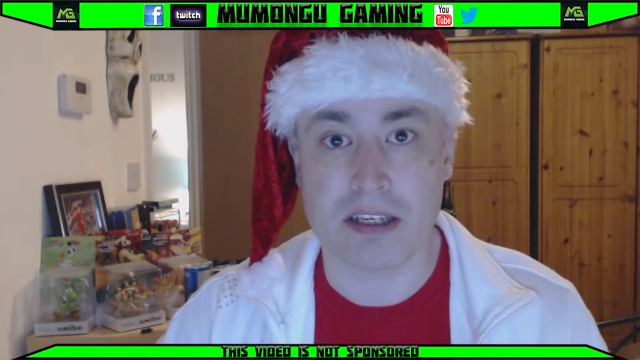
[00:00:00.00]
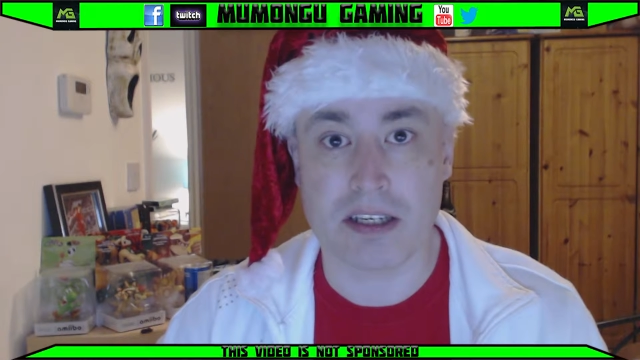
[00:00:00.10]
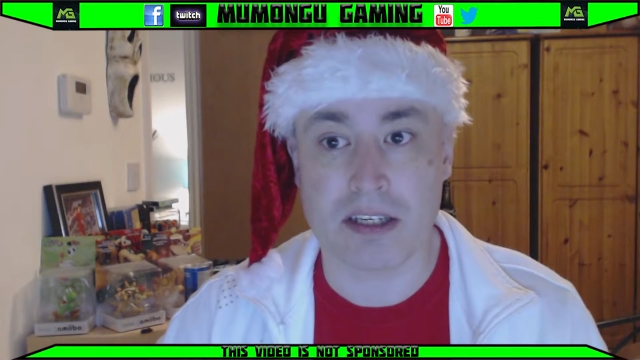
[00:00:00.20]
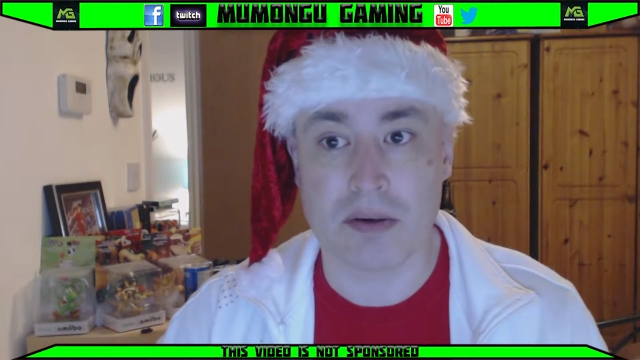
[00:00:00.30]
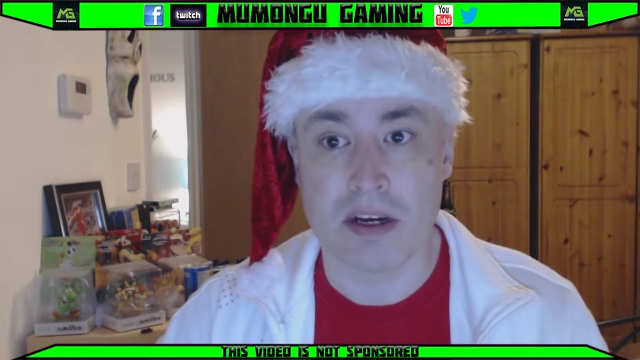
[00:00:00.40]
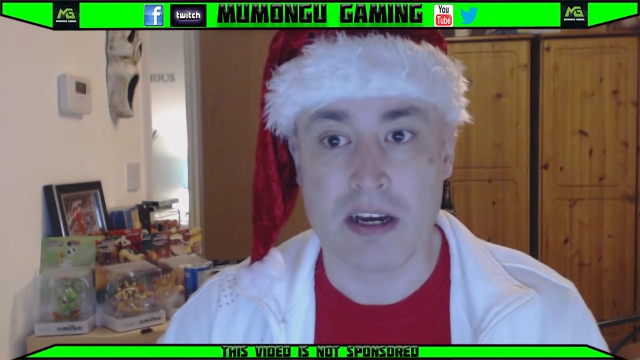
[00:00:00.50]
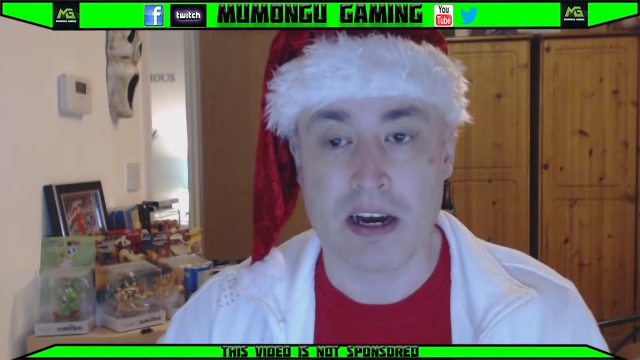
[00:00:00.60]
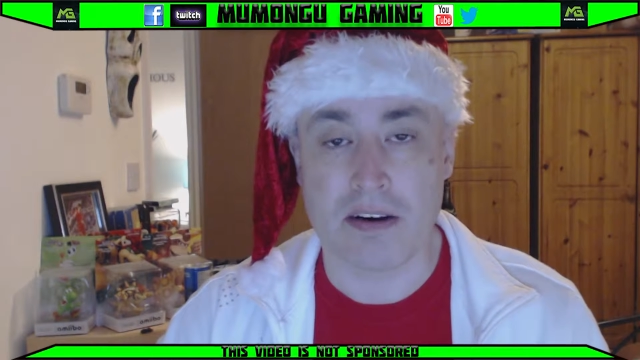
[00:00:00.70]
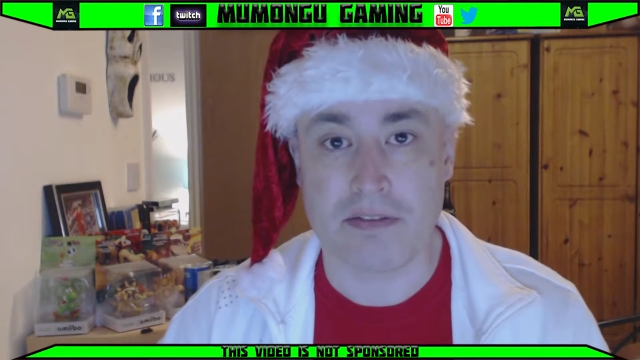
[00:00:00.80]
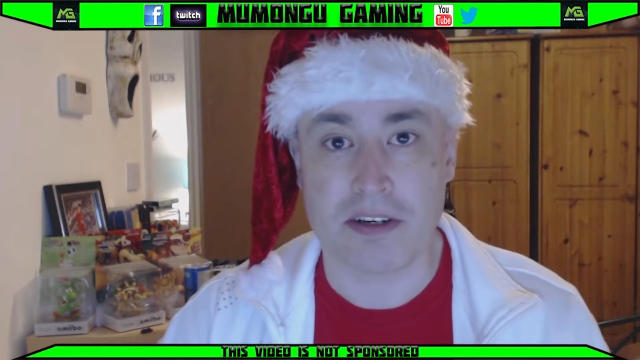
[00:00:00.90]
like, you know,
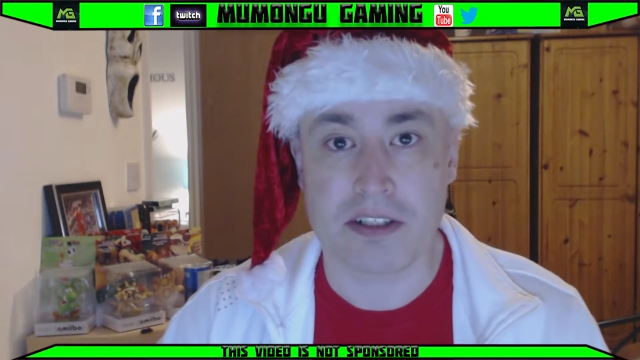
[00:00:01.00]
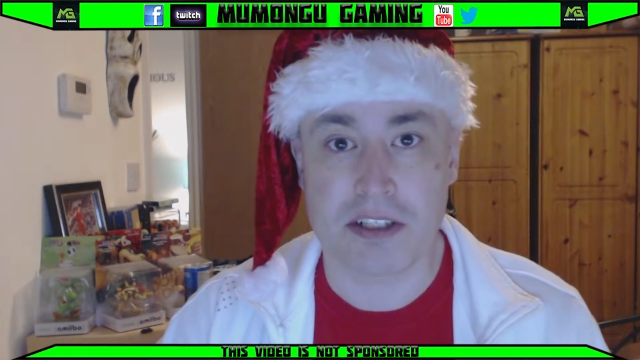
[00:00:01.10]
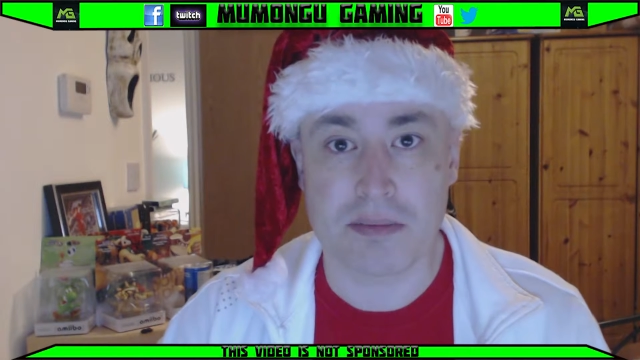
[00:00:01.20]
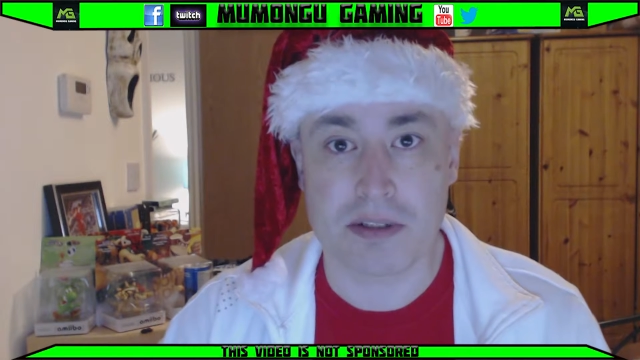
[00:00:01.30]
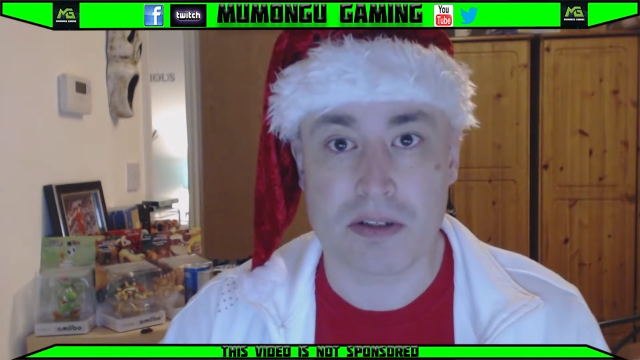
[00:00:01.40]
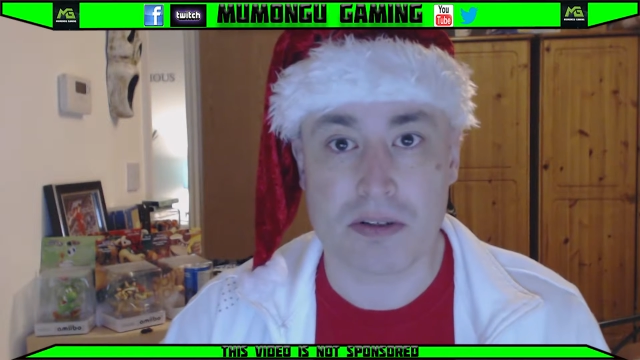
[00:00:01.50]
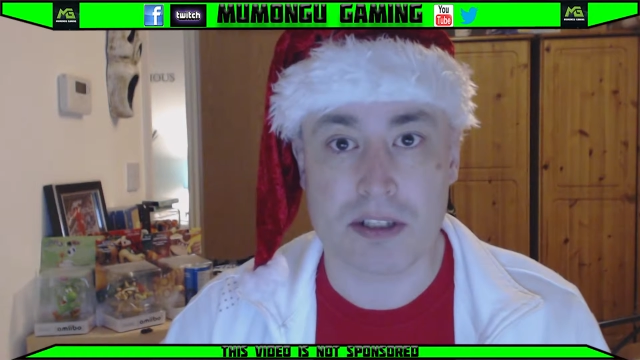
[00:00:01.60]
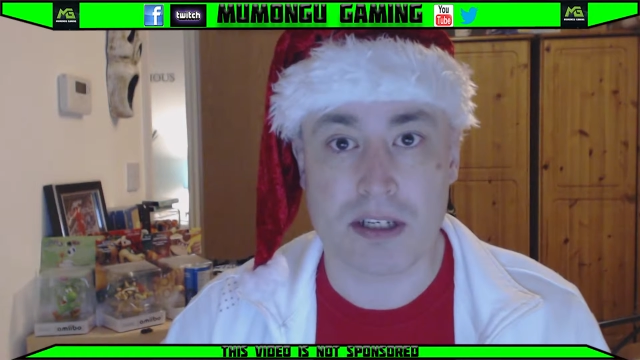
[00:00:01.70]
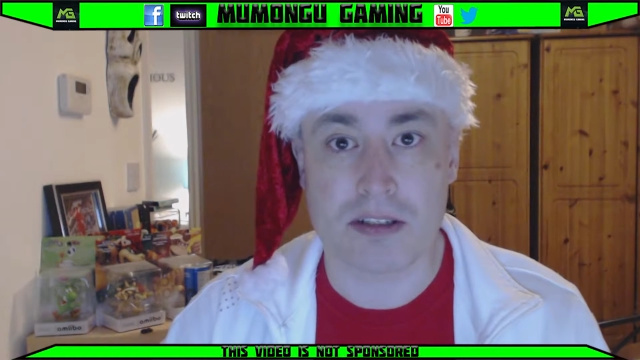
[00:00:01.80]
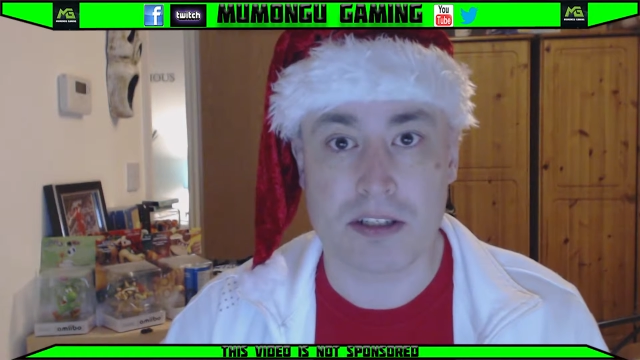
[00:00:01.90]
a friendship sort of
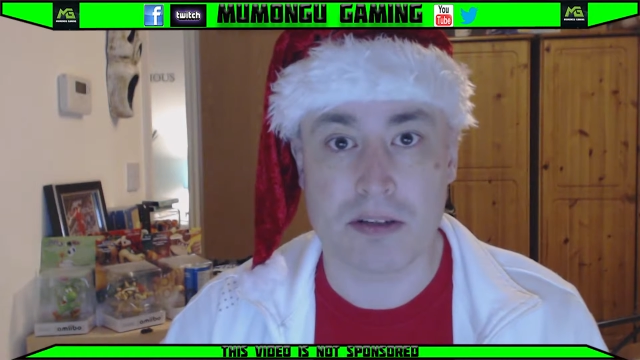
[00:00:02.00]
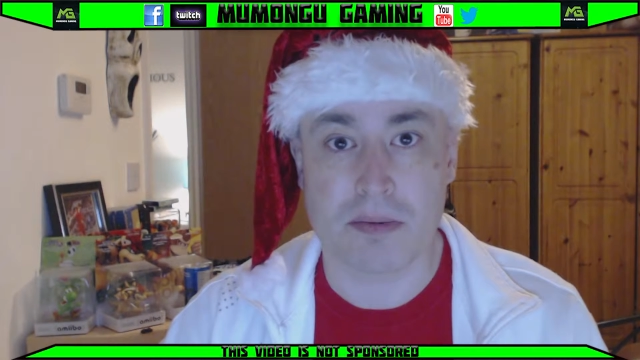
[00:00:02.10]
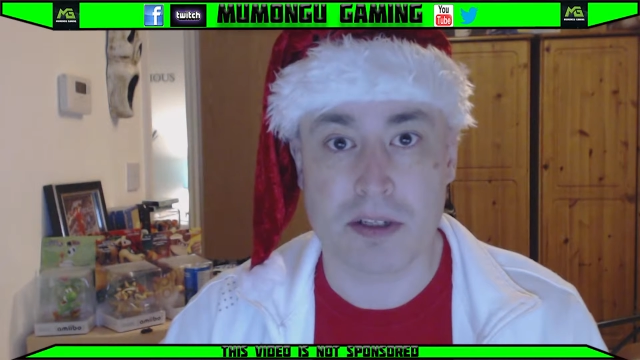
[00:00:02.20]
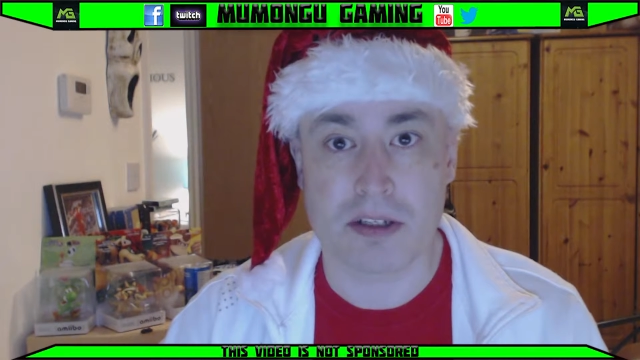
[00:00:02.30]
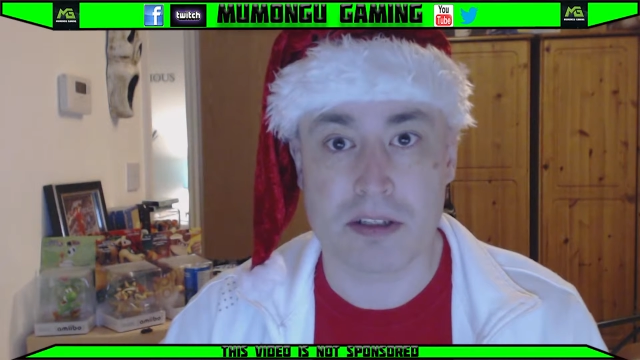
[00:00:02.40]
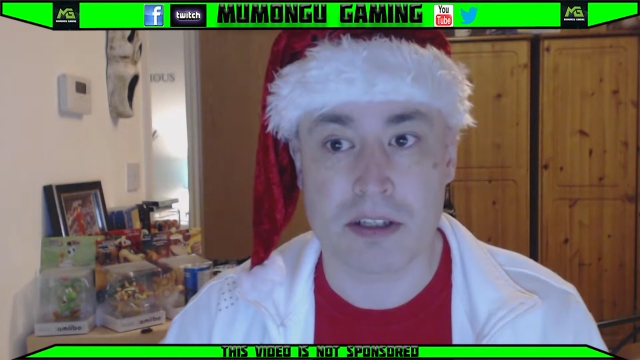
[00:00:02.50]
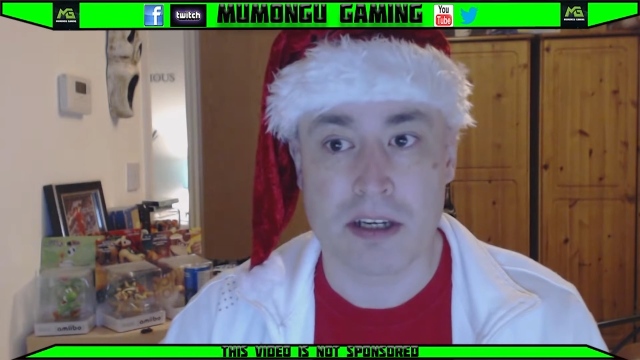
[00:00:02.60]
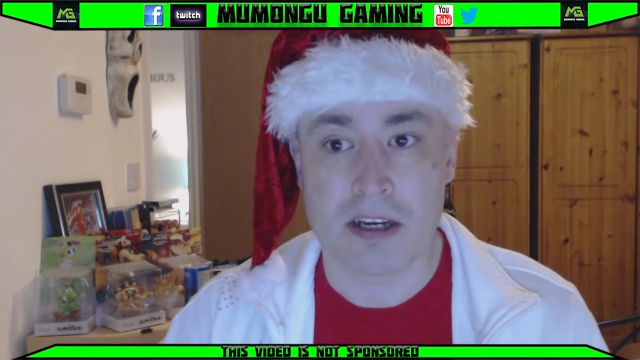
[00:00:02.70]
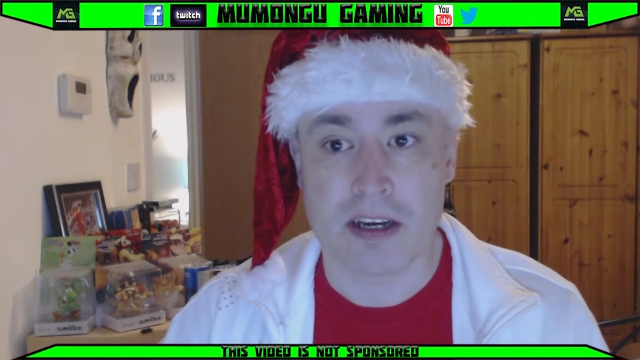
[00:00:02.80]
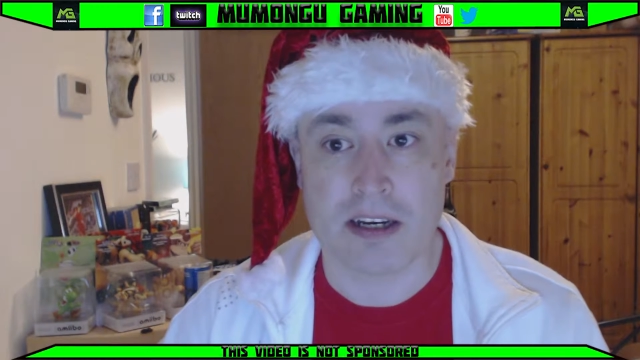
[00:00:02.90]
sense, you know, because
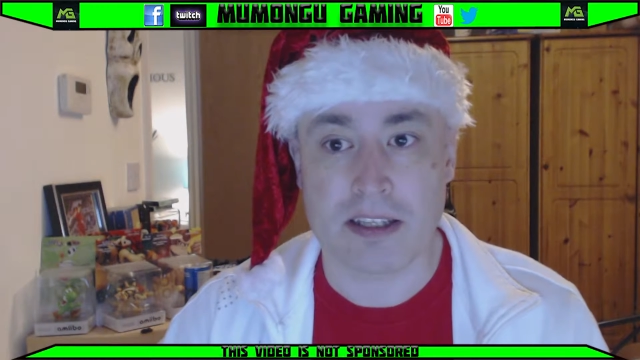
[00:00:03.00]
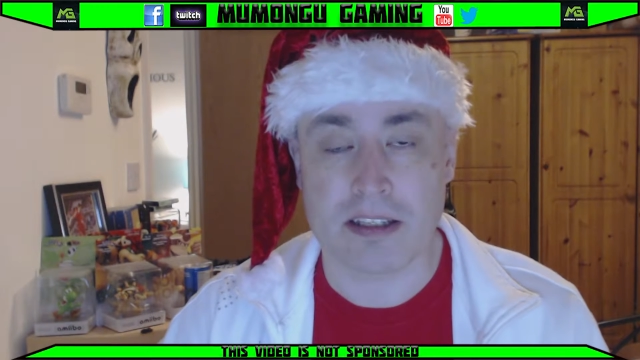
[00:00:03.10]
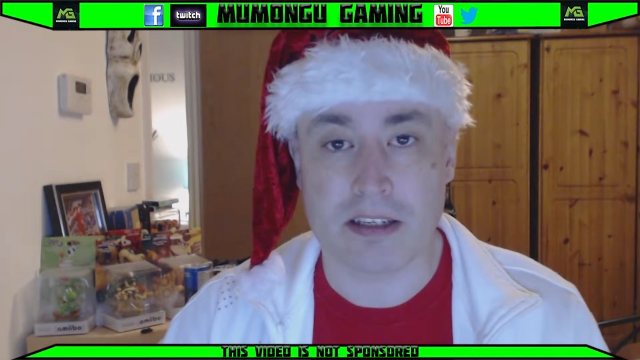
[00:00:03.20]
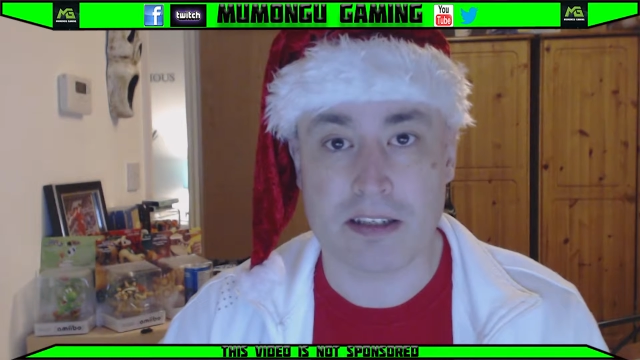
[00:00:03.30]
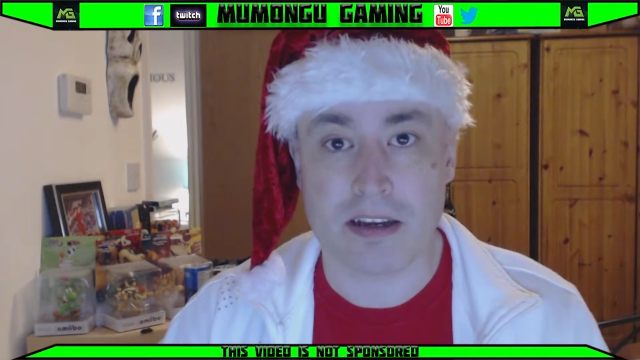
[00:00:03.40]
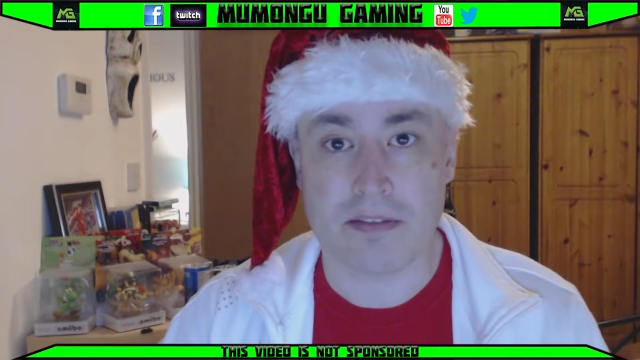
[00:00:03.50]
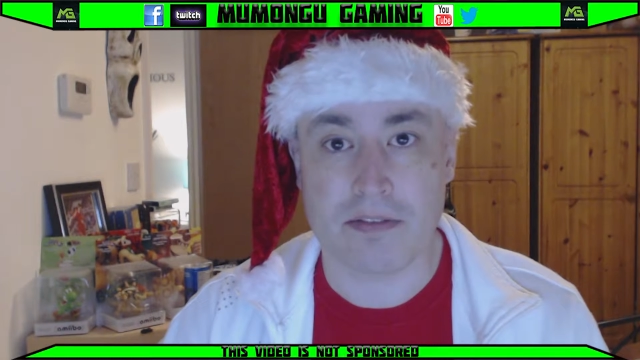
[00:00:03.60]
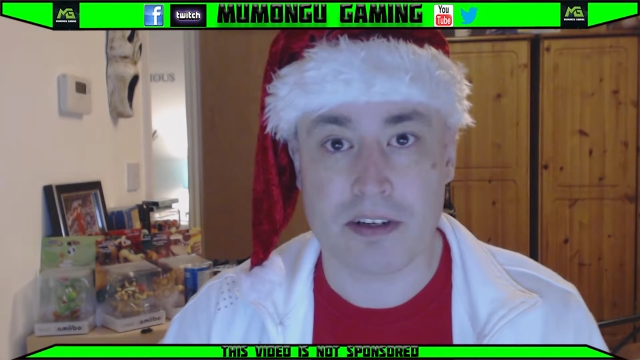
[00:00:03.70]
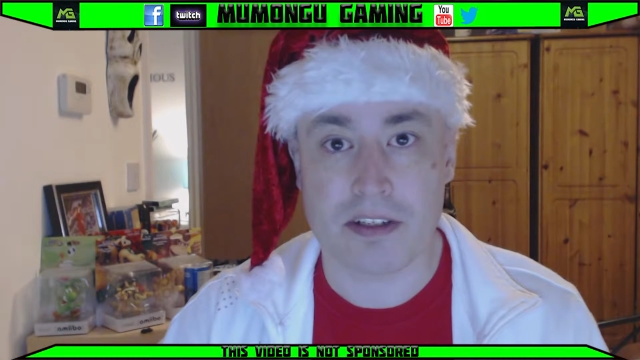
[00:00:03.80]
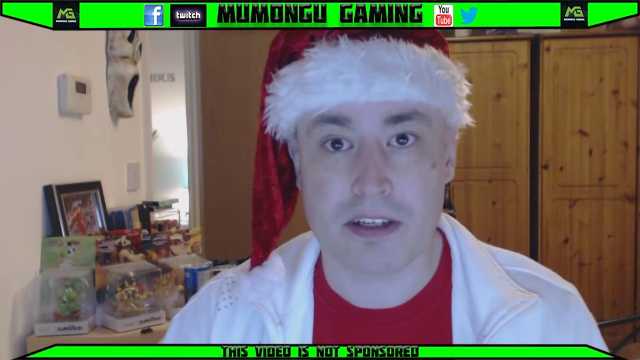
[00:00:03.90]
at the end of the day,
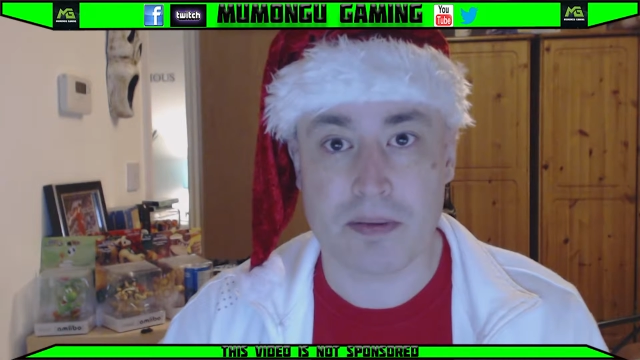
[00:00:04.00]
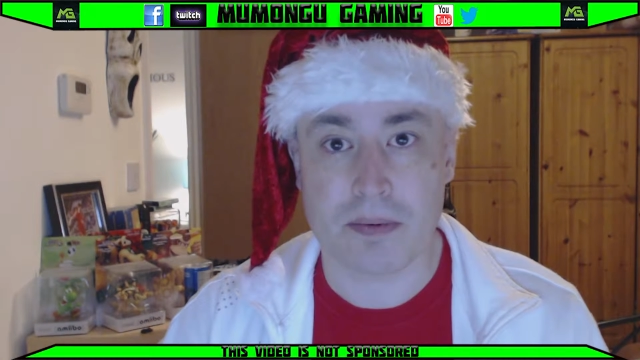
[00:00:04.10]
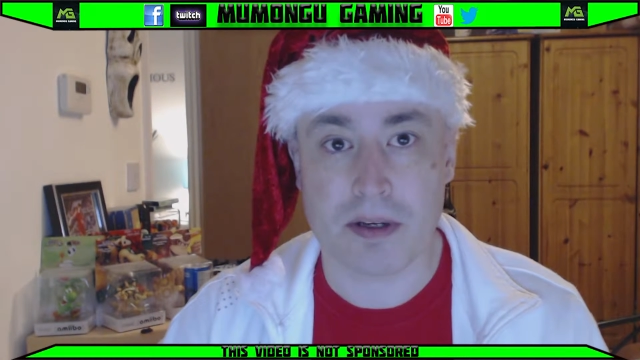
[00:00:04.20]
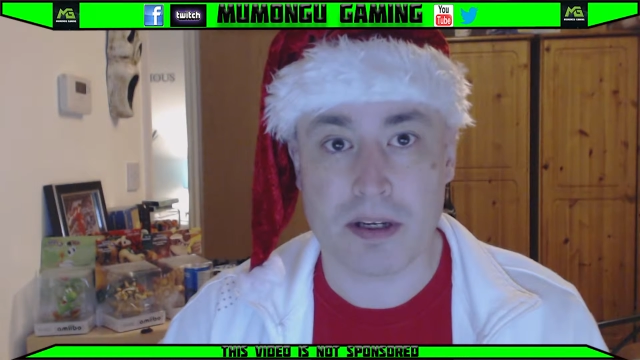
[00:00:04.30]
friendship,